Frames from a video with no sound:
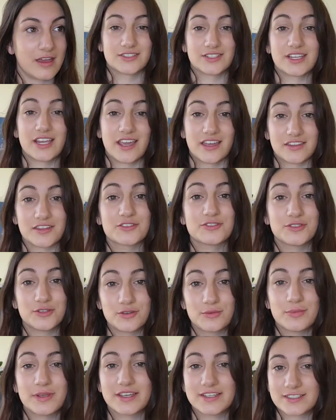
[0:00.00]
So yeah, the 2
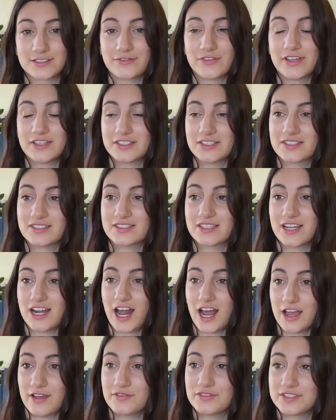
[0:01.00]
biggest offenders that
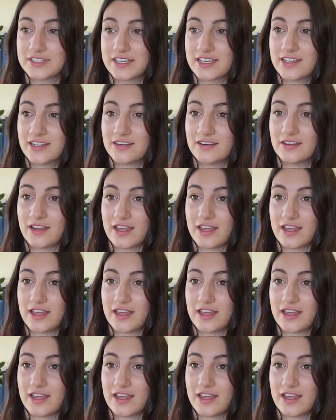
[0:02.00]
I've seen